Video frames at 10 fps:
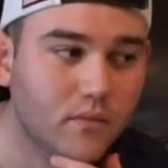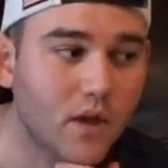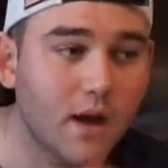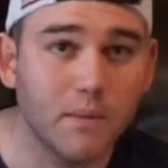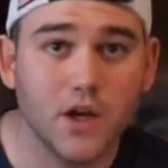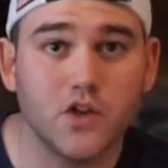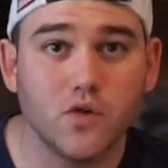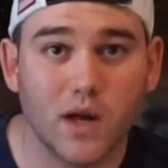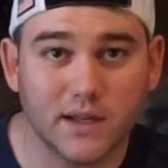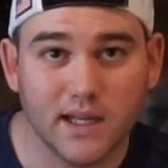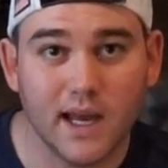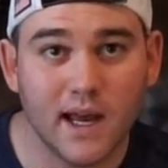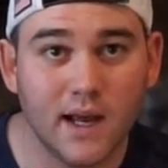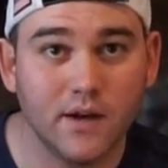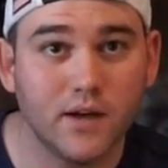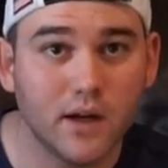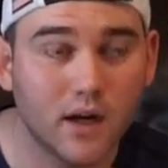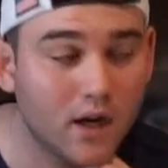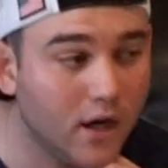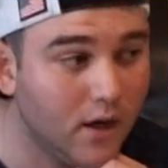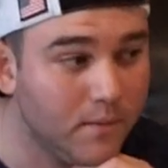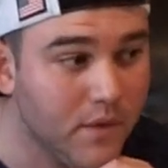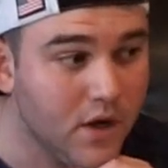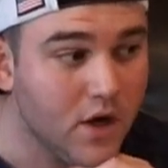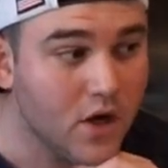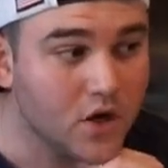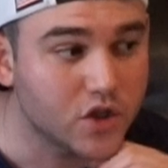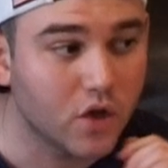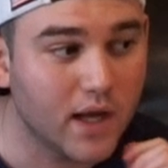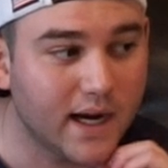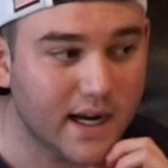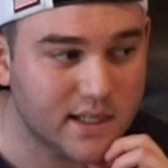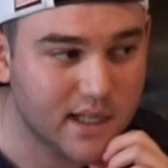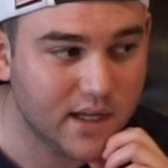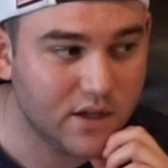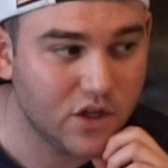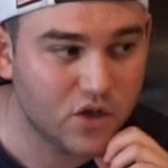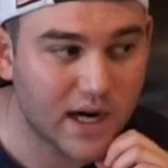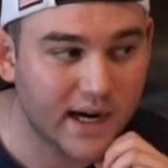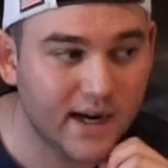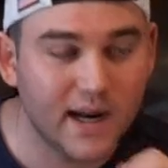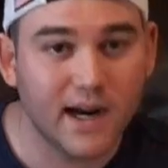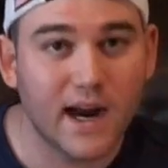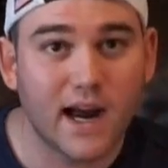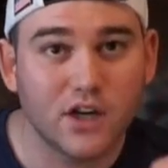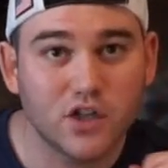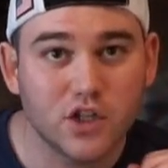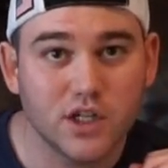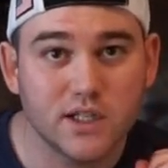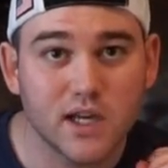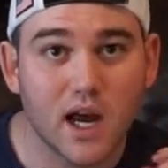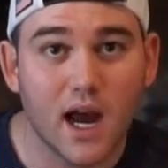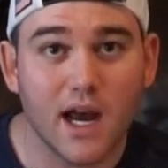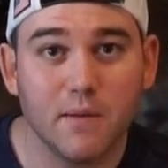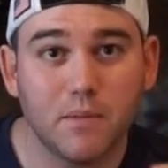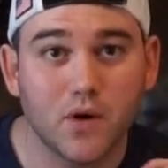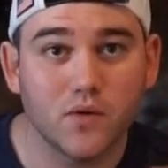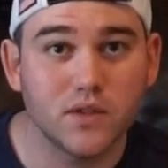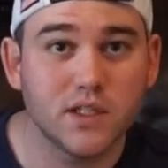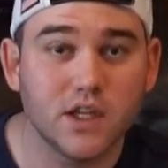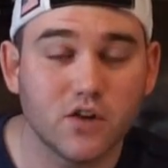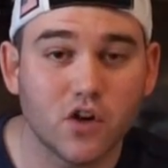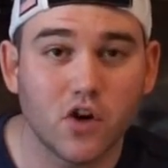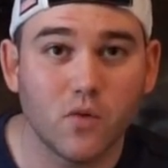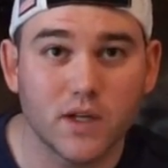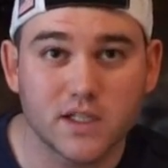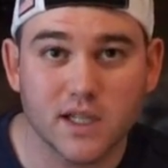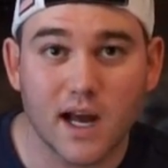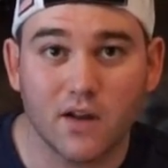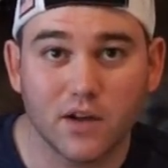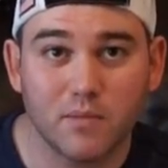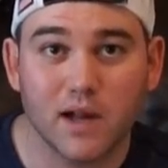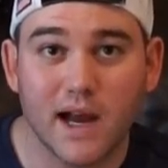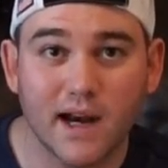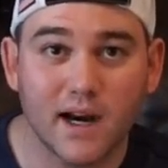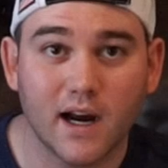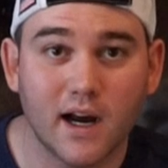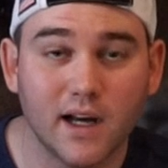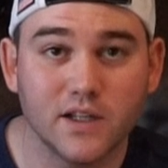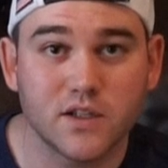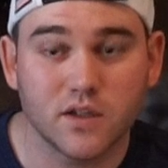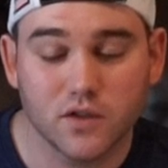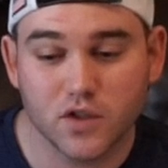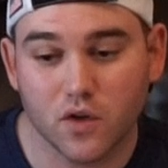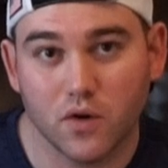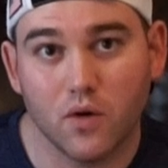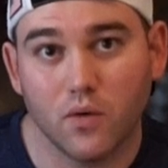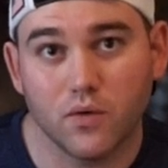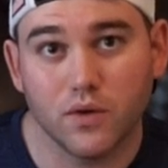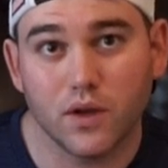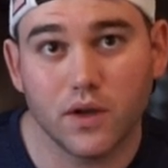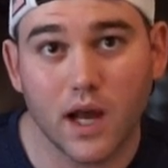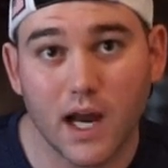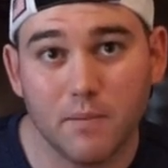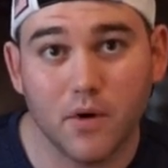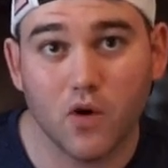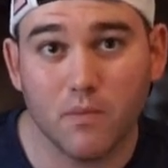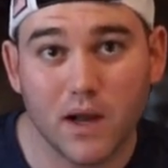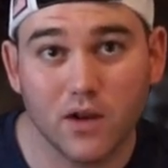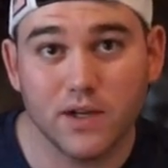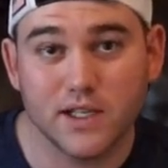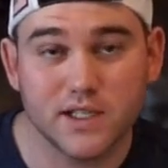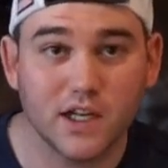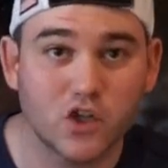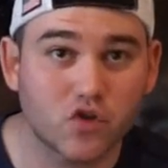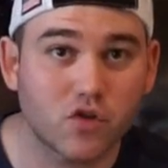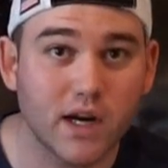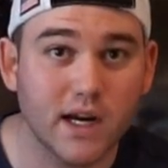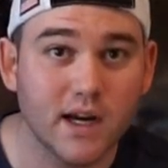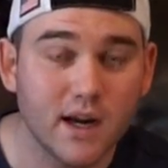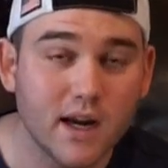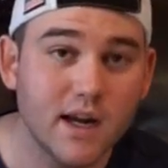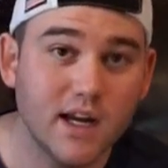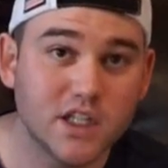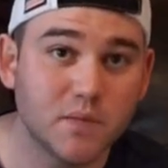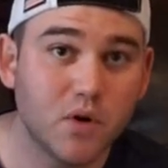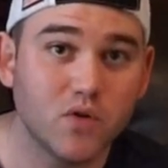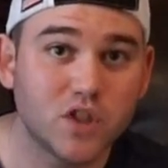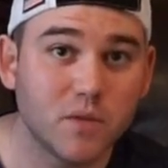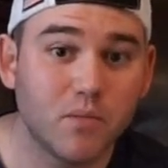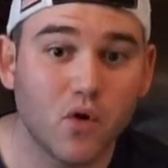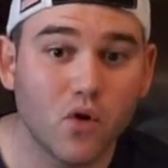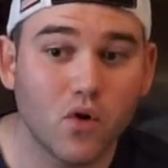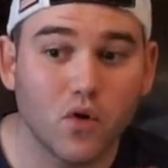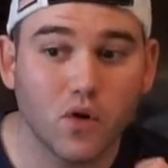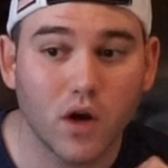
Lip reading: I'm going to do at the end. So like I said, the dragon I got, she's a Hypo 0 with solid black eyes. So the hypomelanistic trait is supposed to pull,